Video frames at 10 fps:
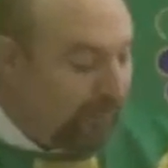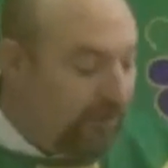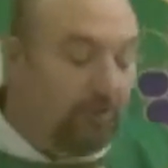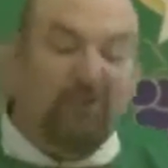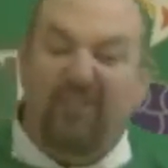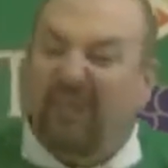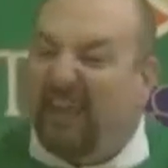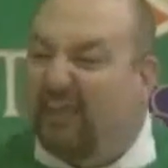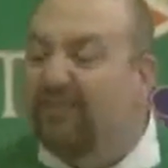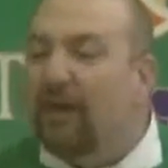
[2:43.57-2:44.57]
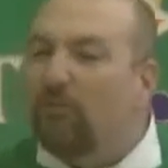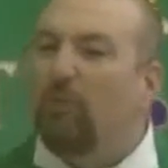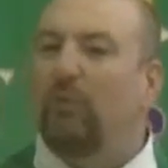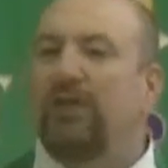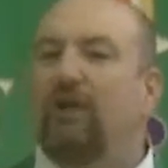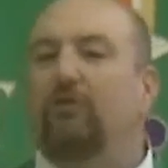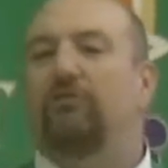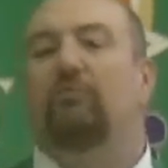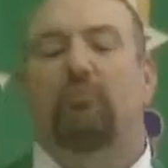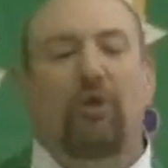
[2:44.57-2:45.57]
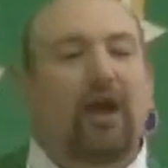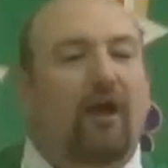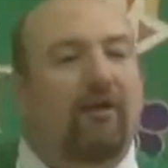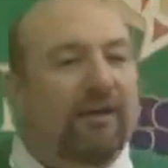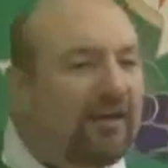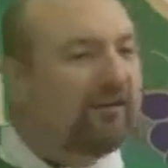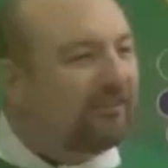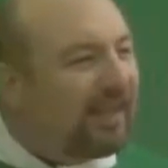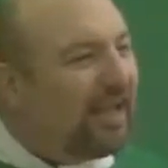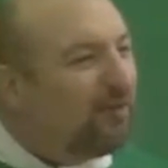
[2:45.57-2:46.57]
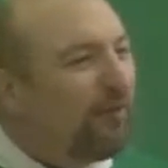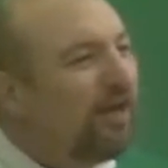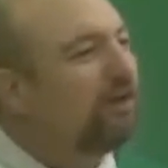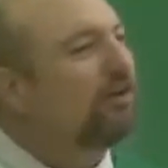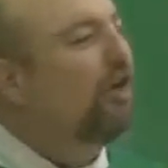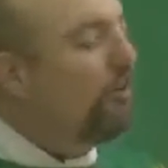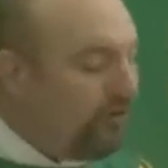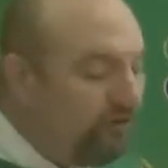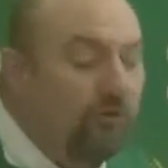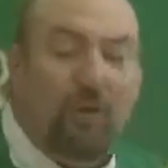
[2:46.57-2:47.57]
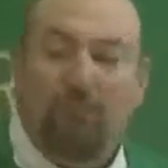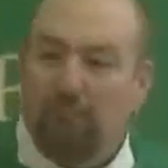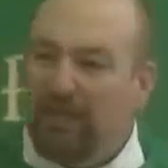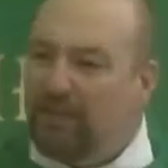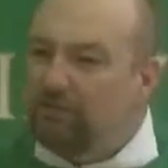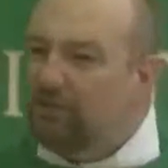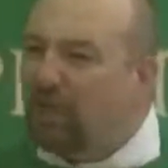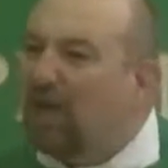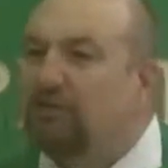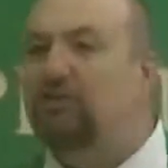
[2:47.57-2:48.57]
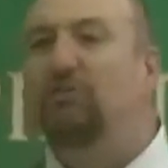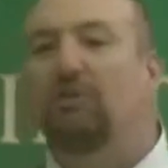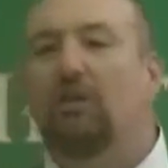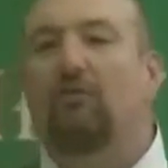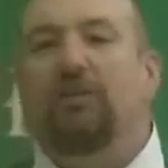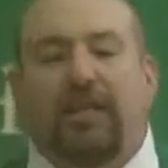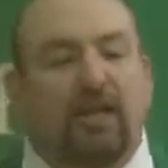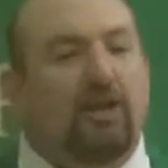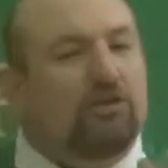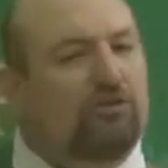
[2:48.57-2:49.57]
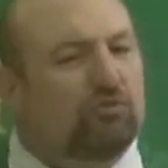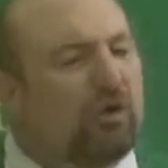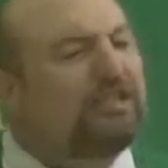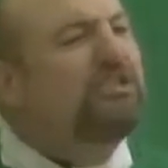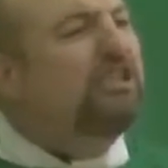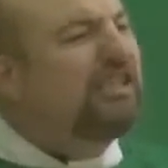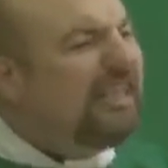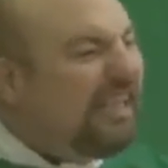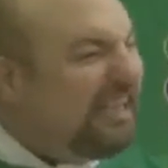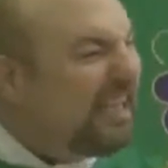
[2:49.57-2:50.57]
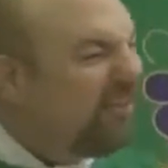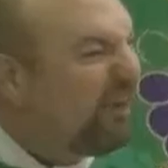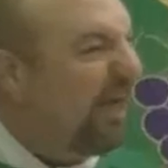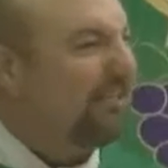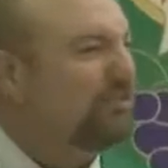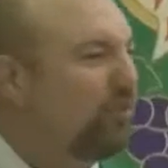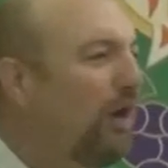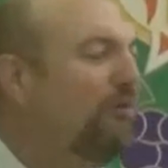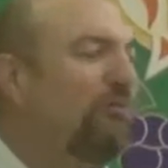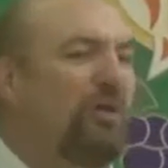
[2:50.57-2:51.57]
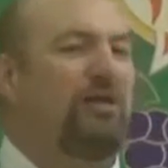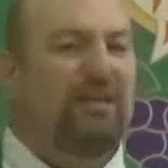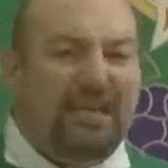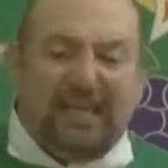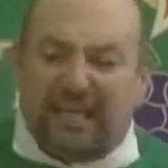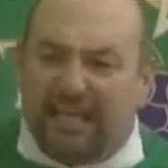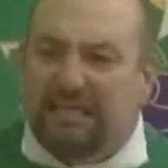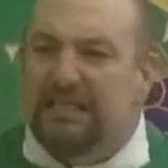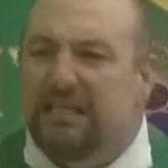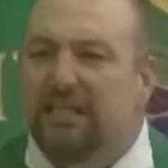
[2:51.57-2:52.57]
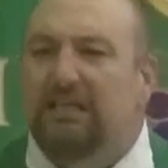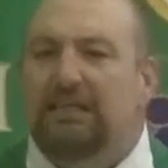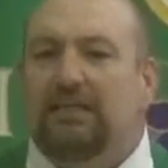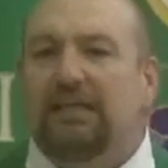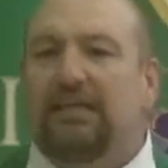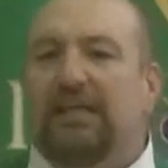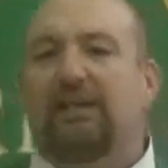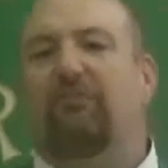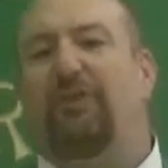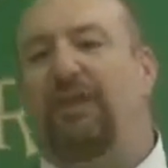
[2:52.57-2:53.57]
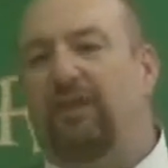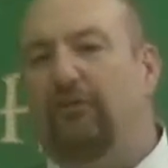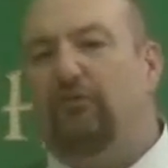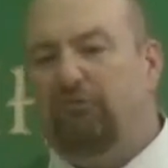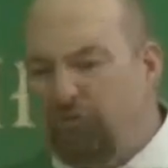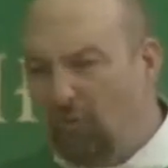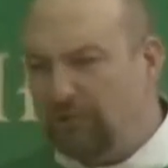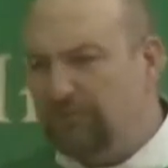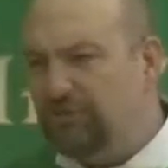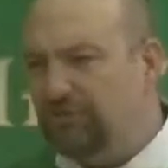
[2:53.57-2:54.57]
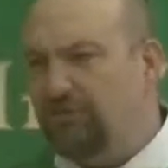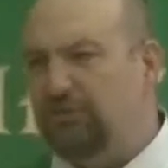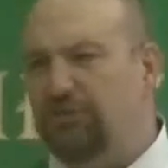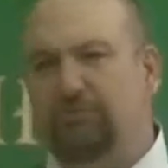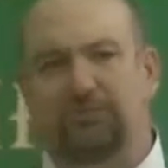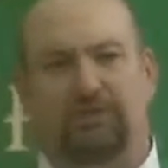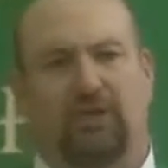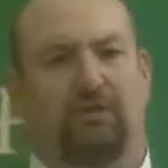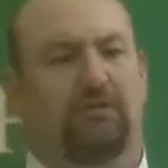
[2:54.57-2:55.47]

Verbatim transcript: You would think that when we go to prayer, it is like we are going to a mean judge who will only grudgingly give us what we need if he is forced to do so.